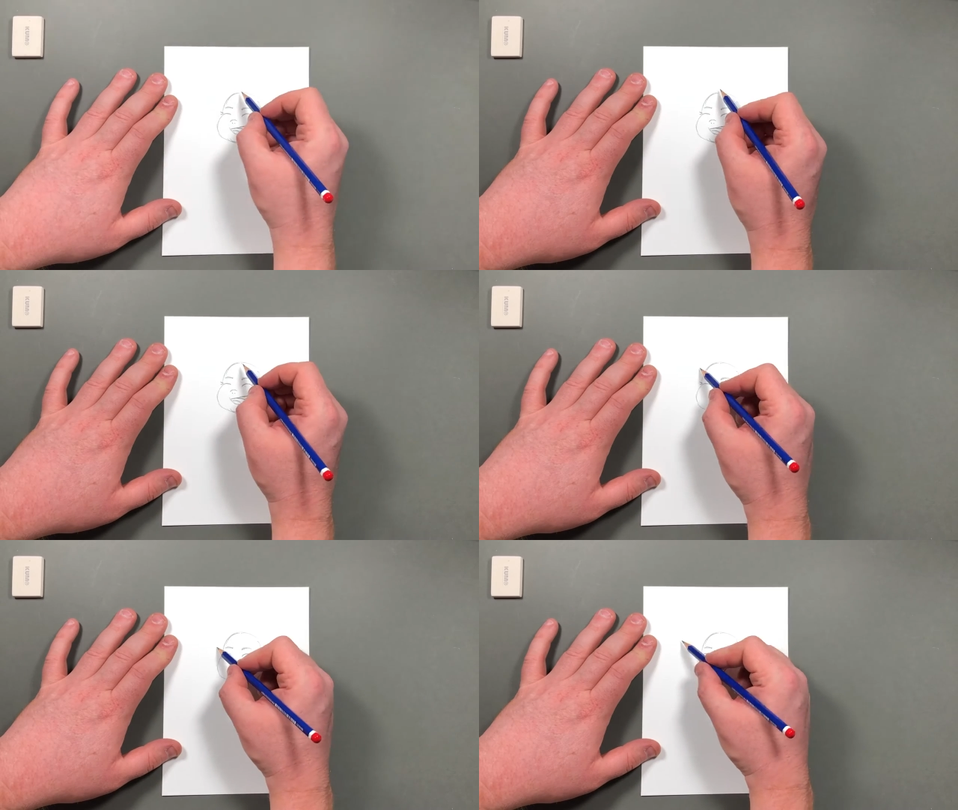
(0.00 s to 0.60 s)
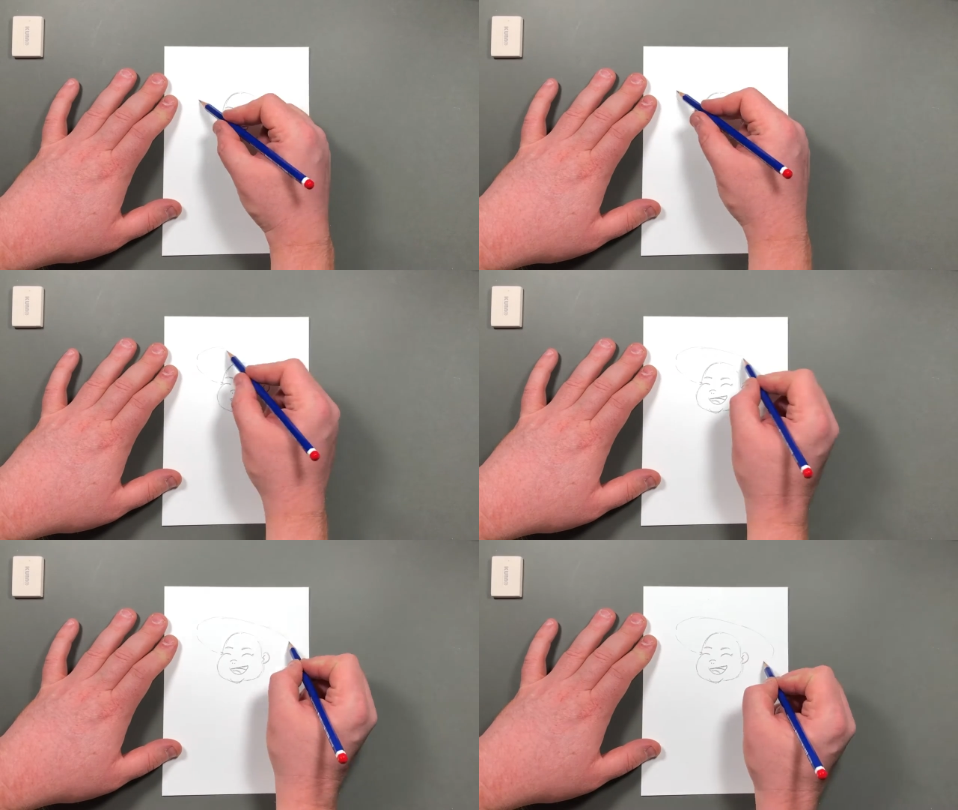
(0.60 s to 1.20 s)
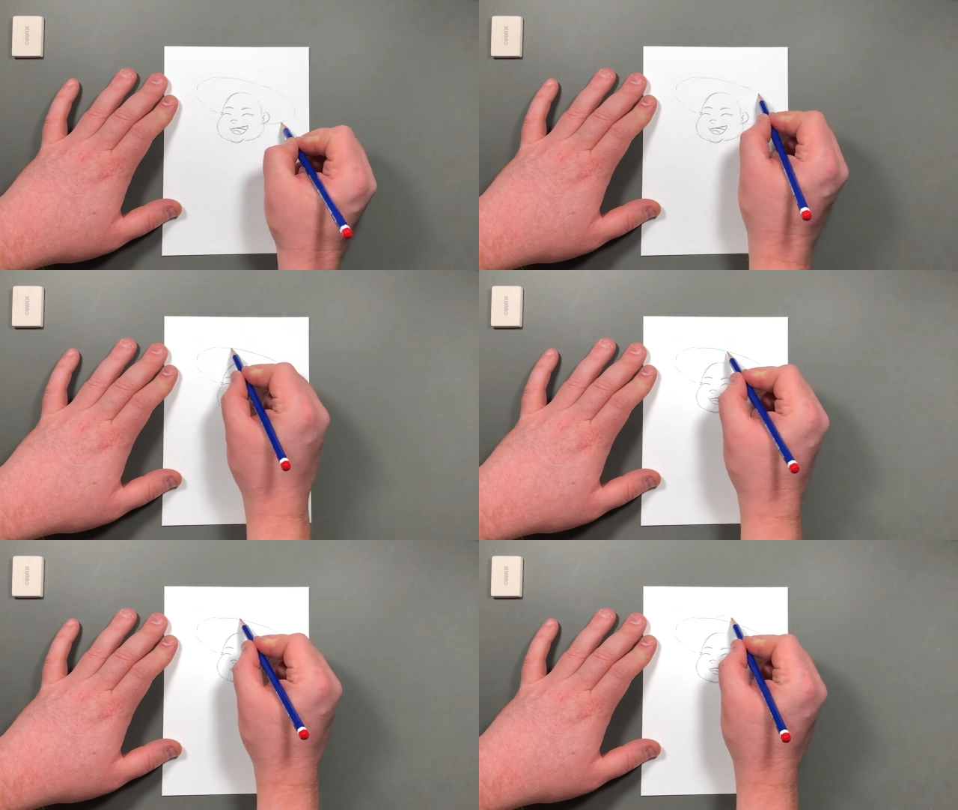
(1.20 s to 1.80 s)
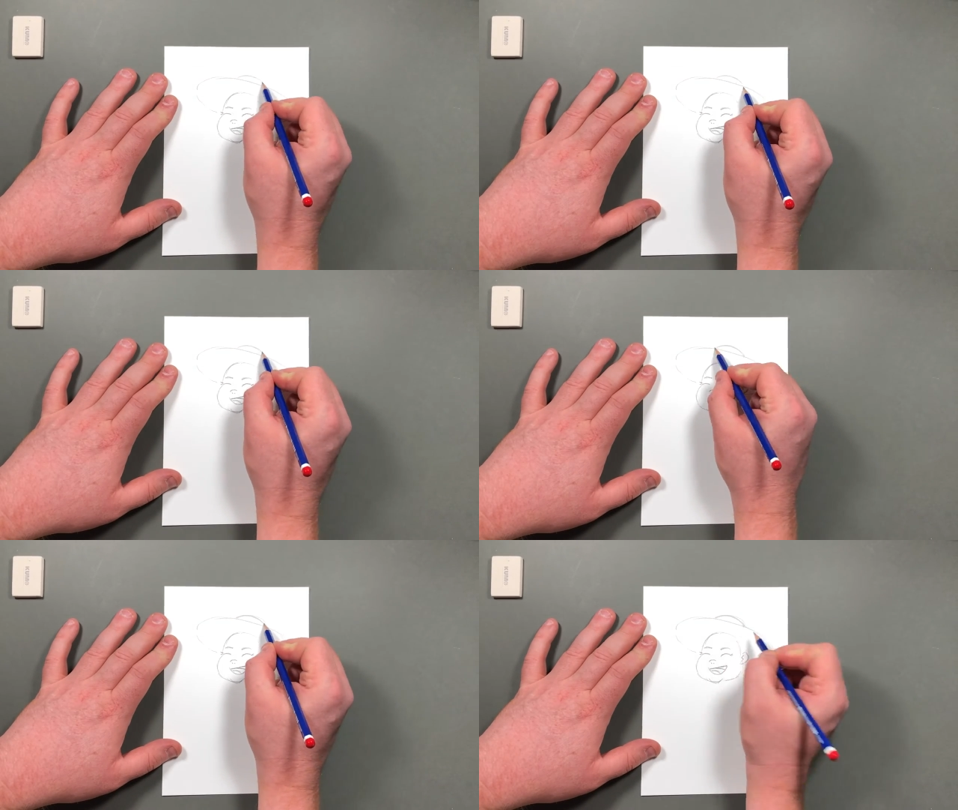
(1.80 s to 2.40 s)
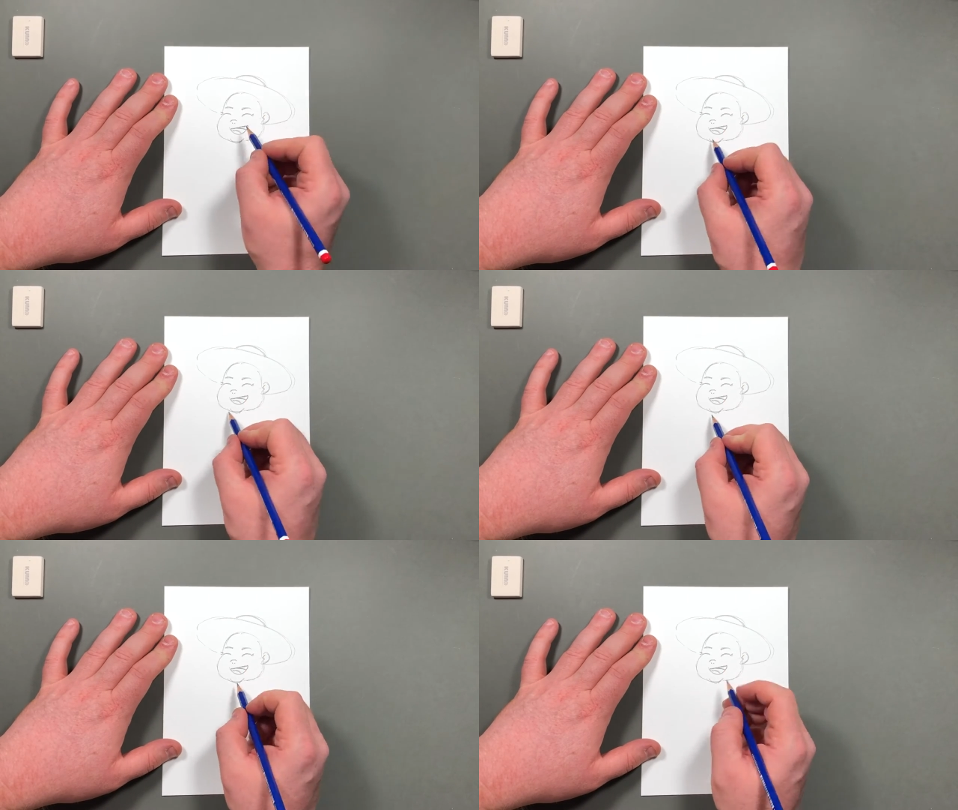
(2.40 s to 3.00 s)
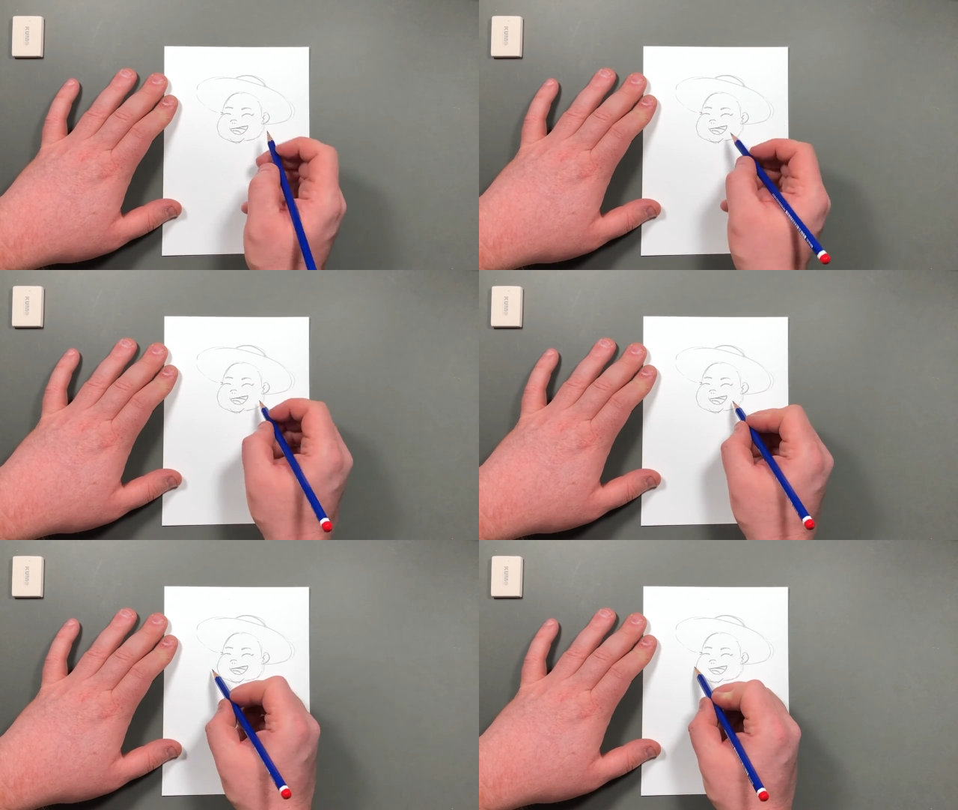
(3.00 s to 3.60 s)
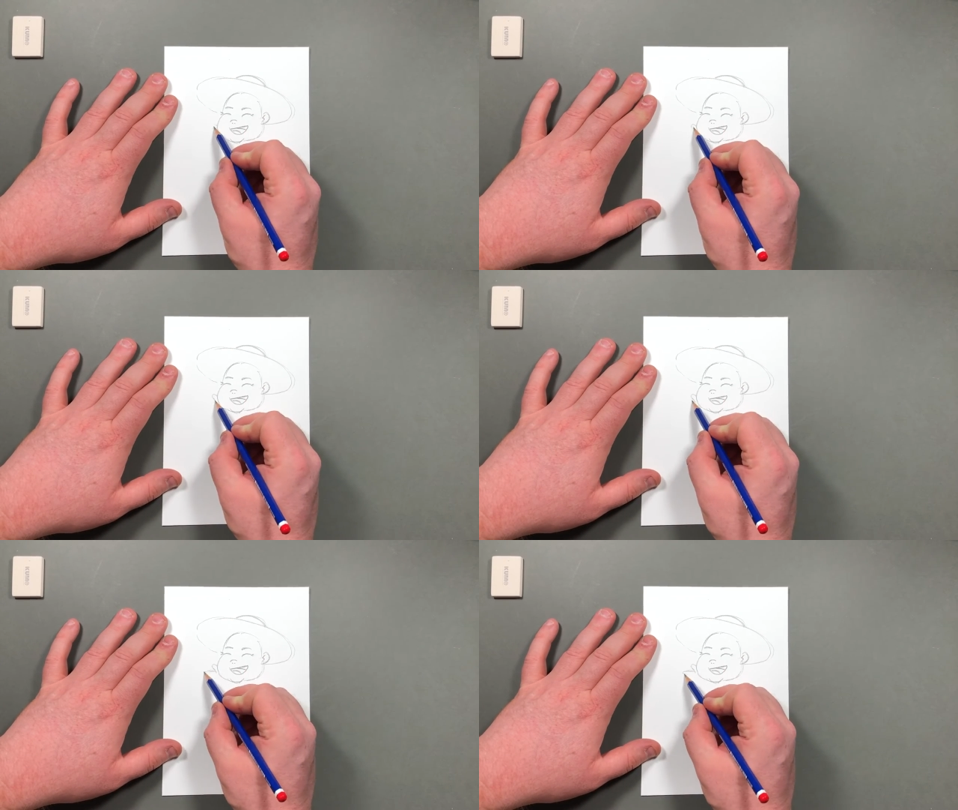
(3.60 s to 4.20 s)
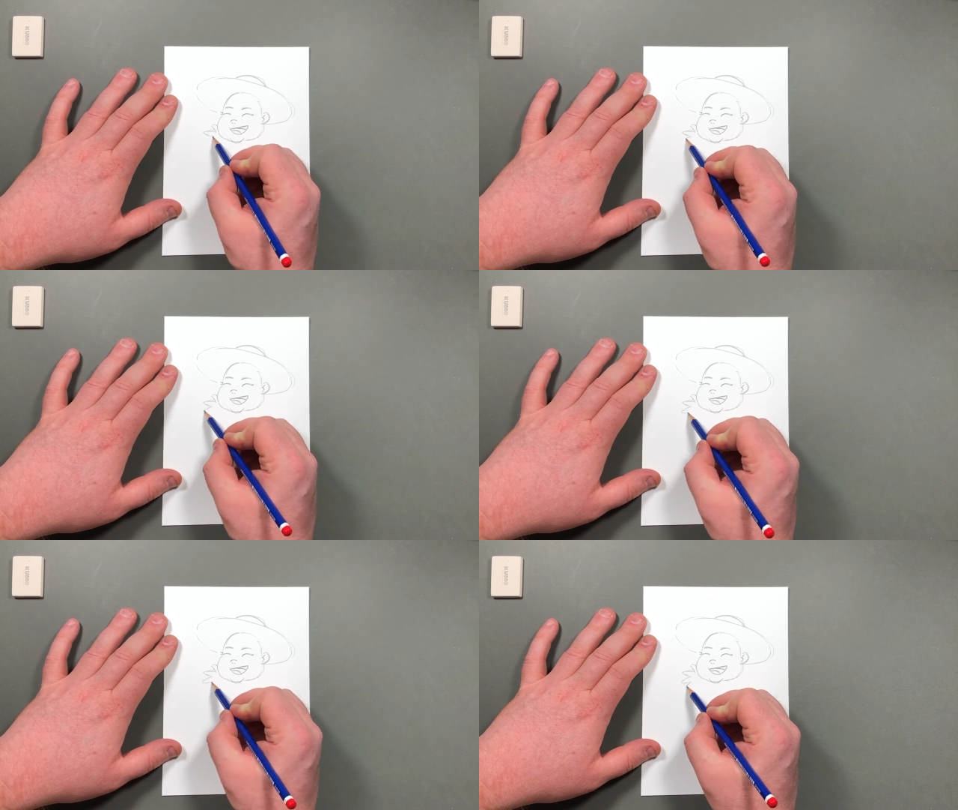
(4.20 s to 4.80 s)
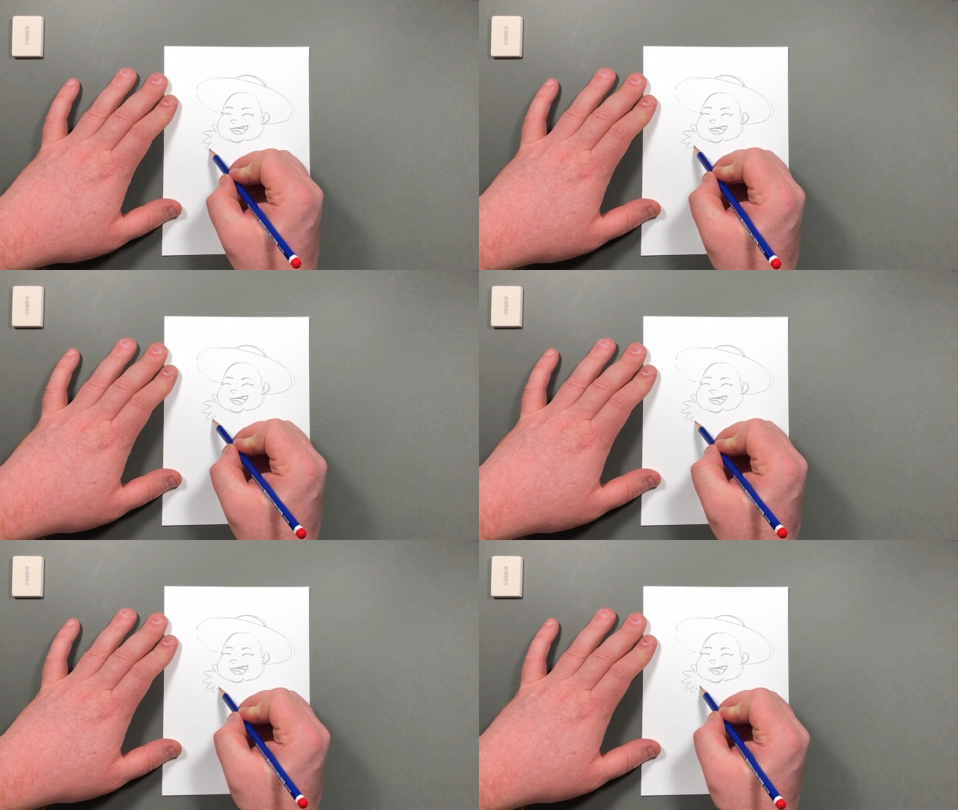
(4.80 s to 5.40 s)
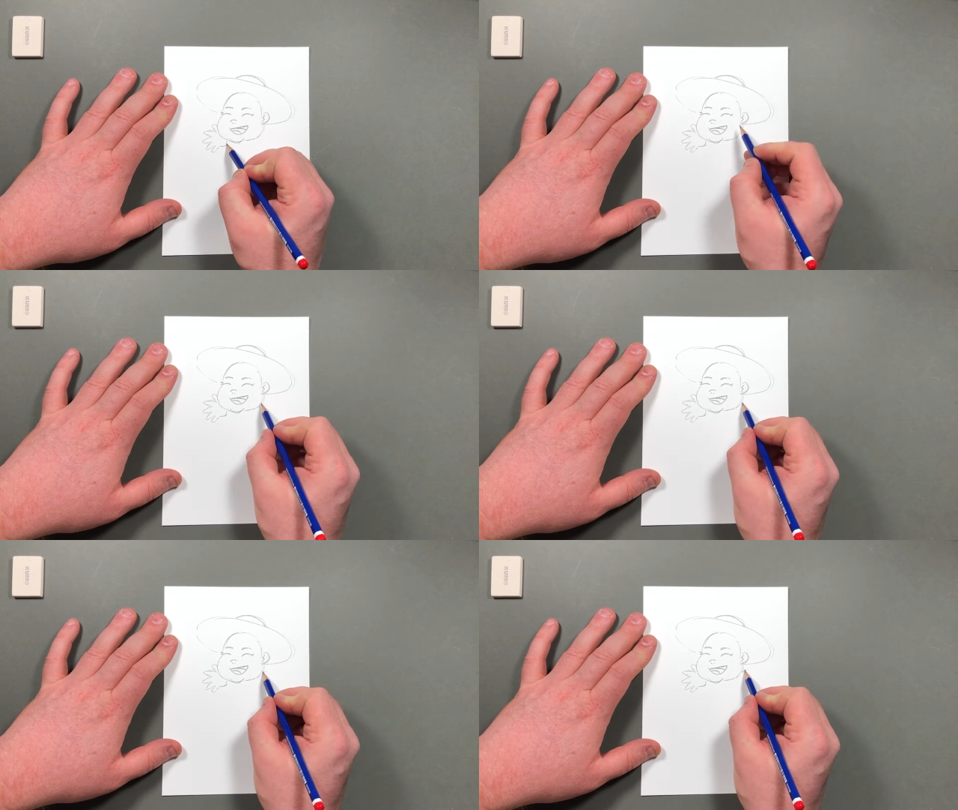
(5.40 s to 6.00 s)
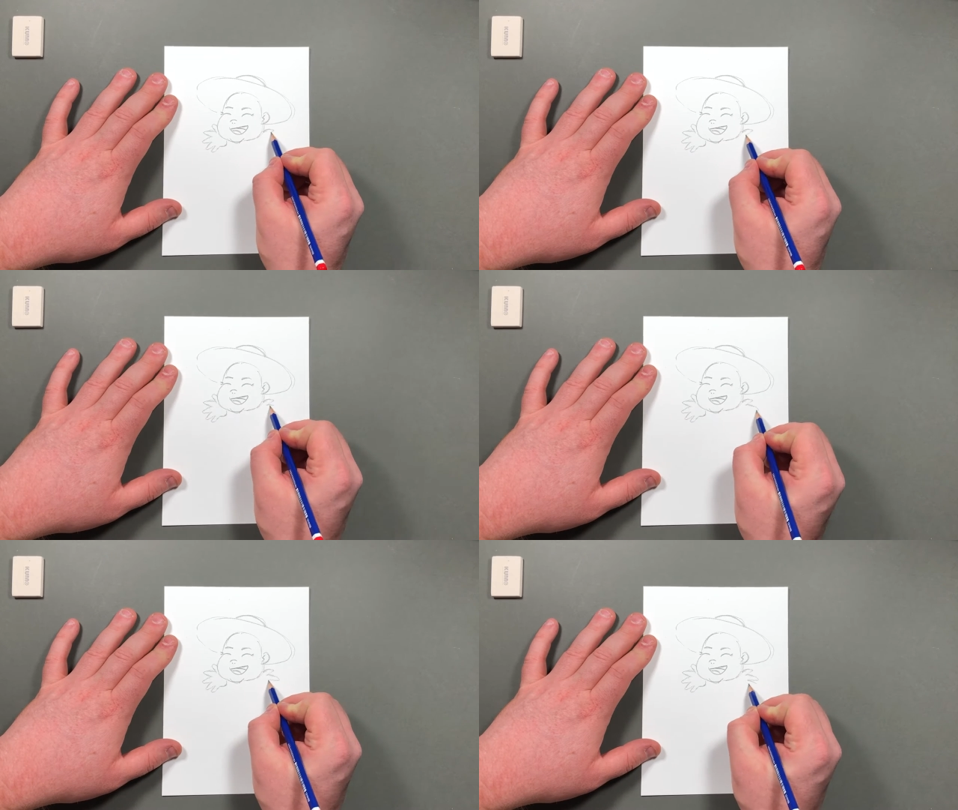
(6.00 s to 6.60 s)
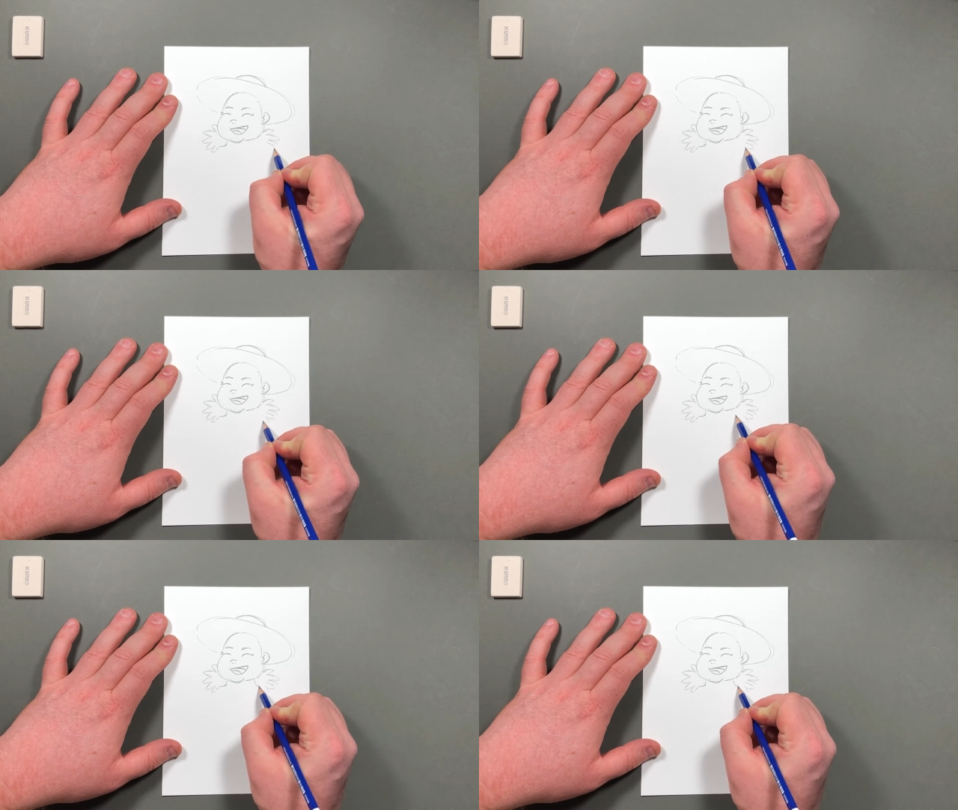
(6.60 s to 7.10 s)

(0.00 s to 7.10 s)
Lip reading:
(no speaker visible)